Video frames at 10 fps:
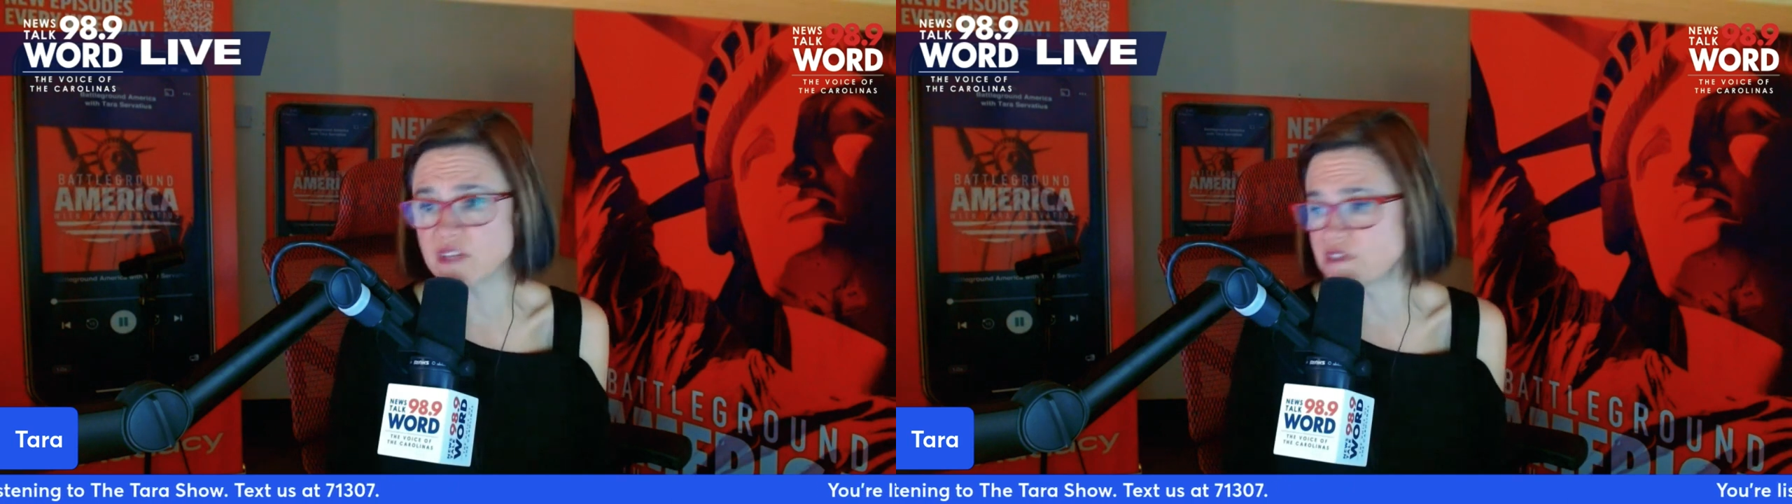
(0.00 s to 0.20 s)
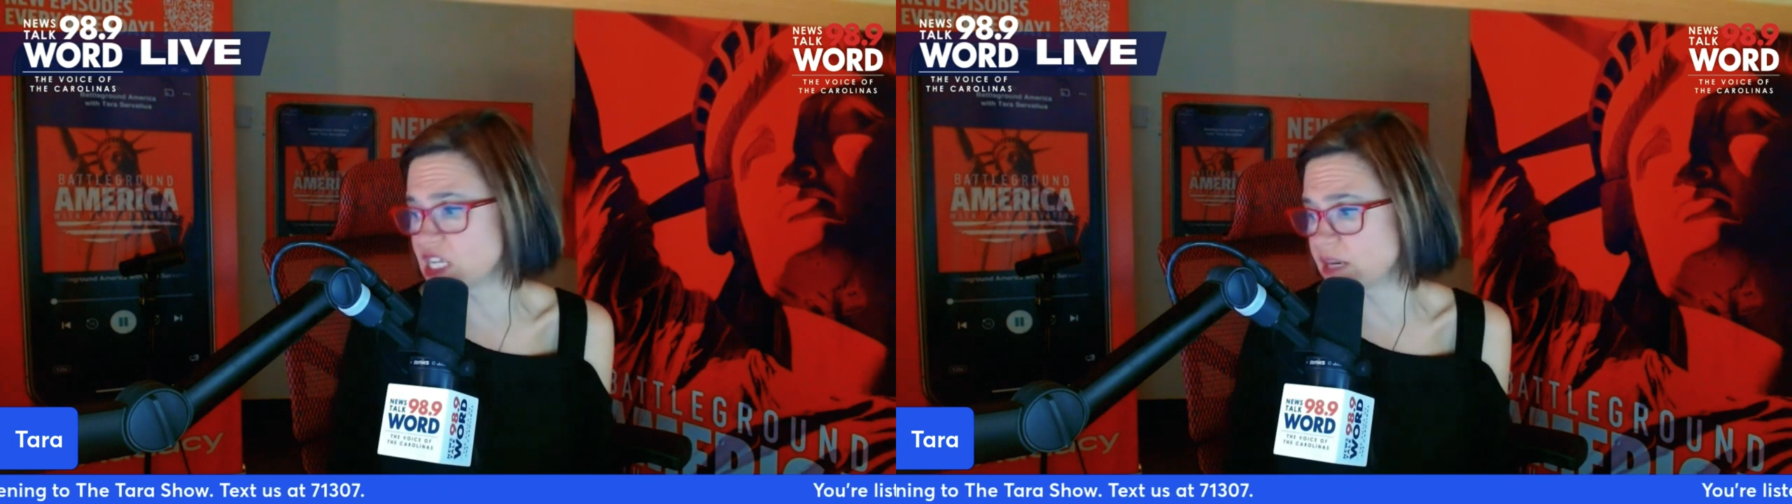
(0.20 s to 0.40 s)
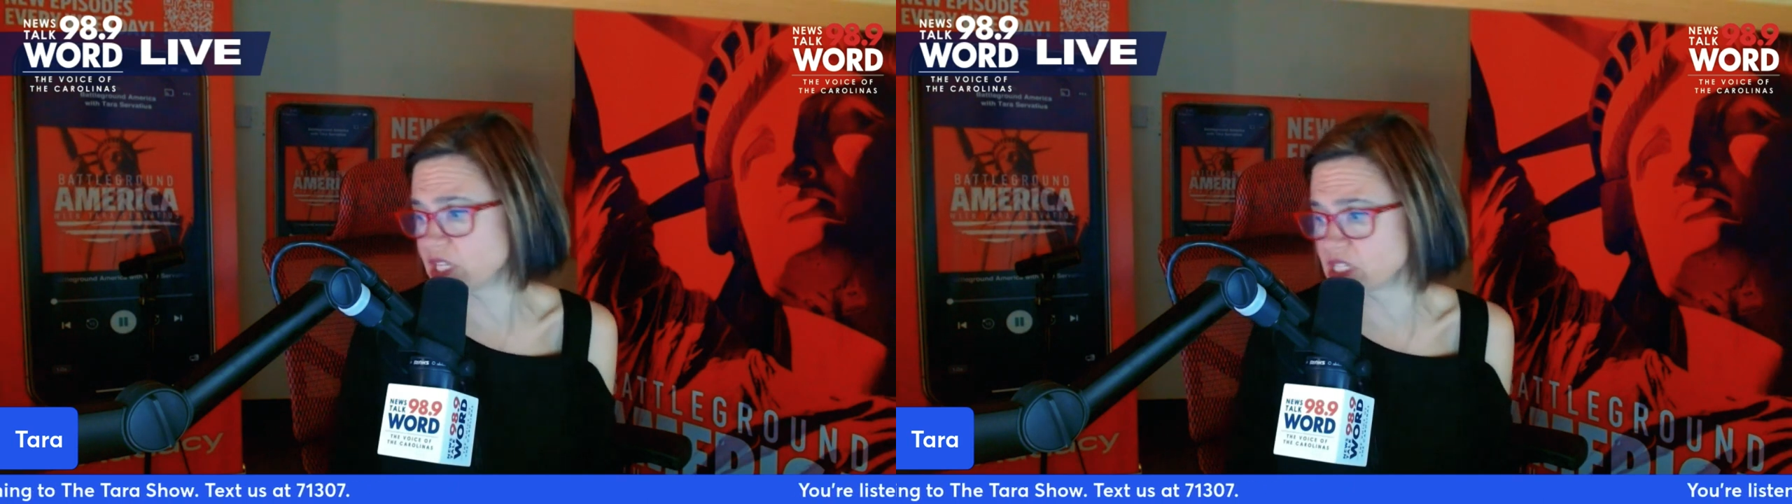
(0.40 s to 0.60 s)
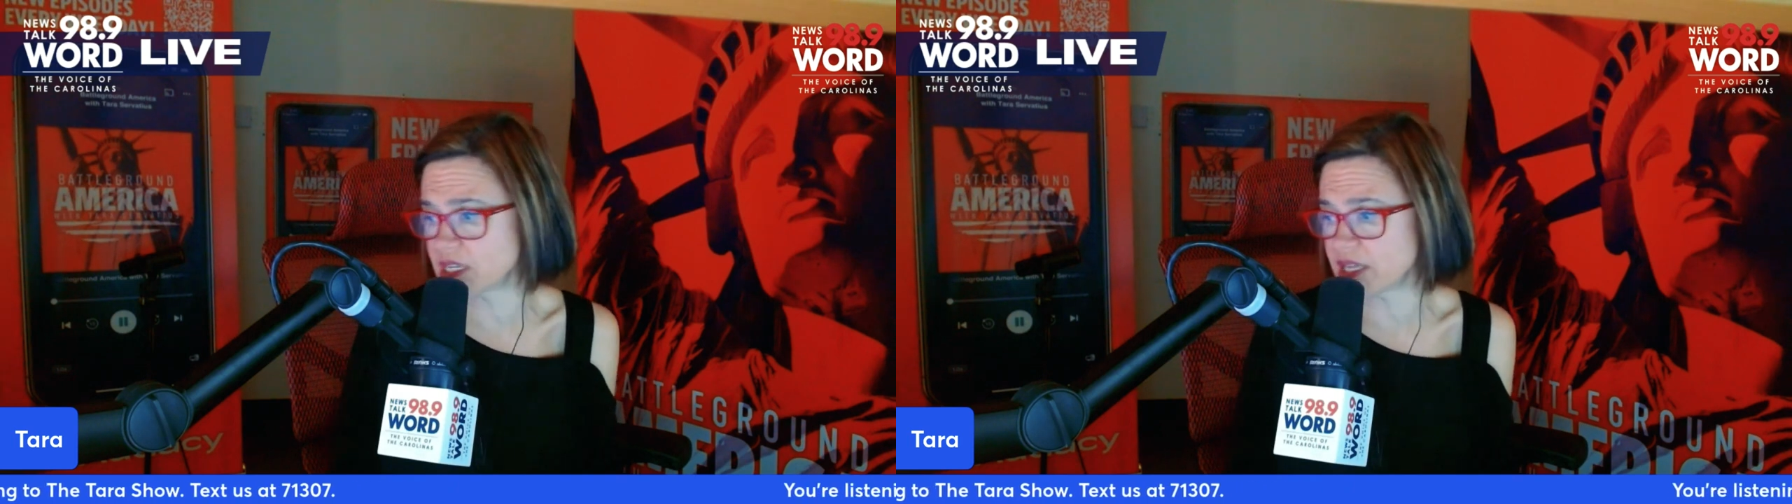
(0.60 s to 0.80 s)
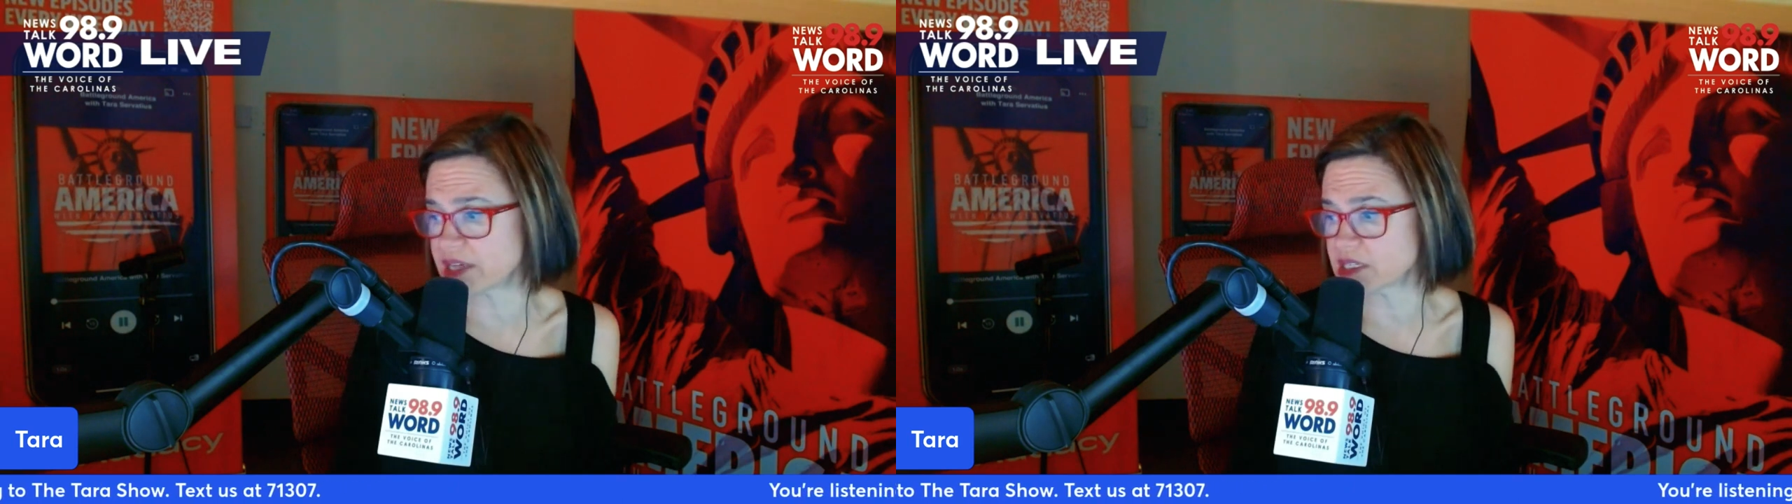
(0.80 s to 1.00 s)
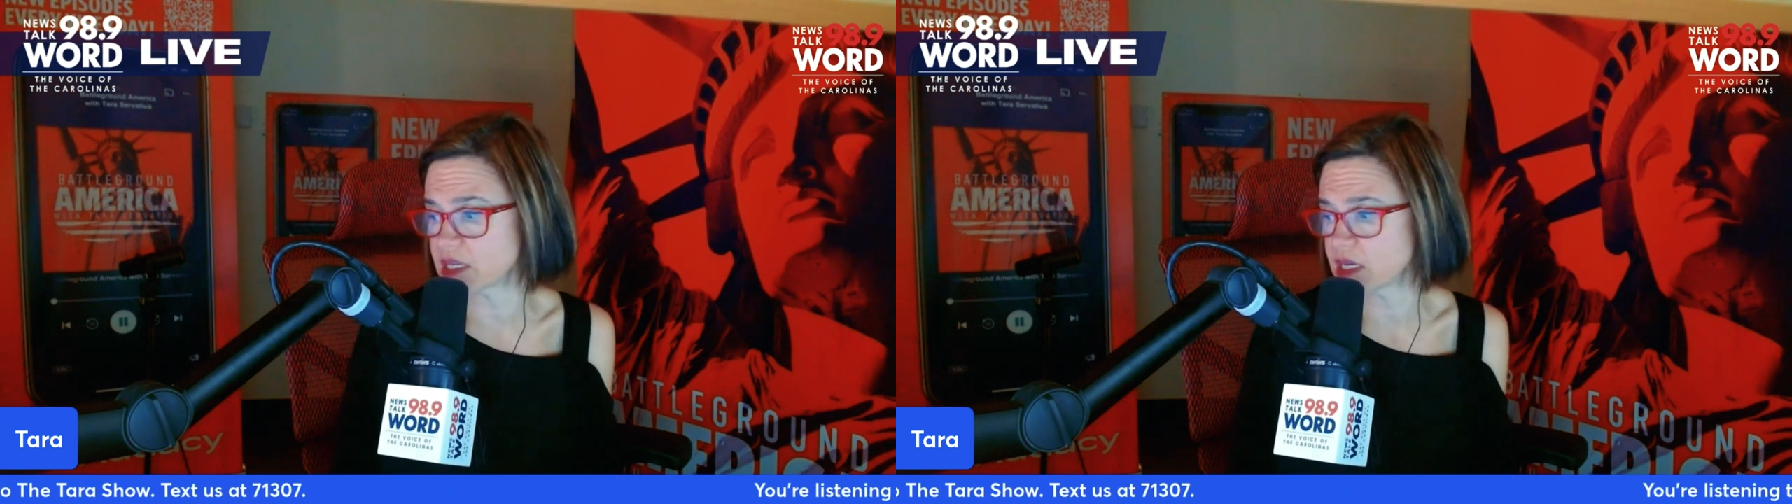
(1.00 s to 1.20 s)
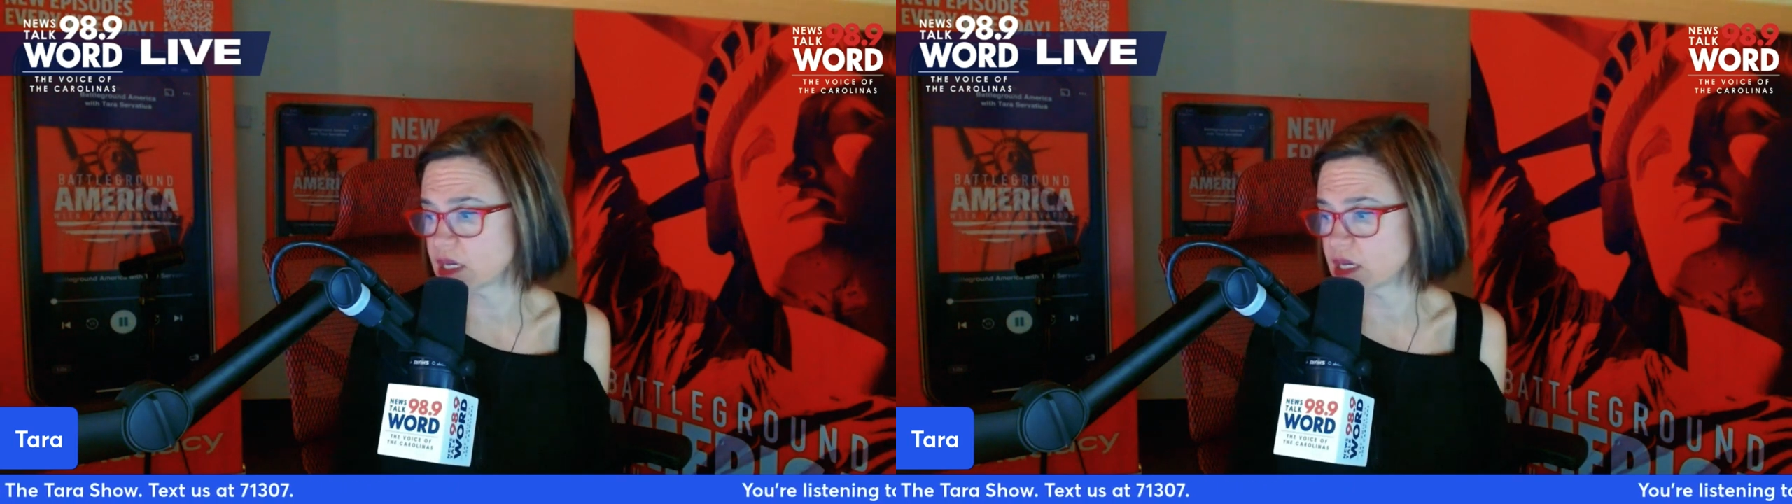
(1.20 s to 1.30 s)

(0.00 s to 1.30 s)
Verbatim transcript: have seen them. Listen to this. I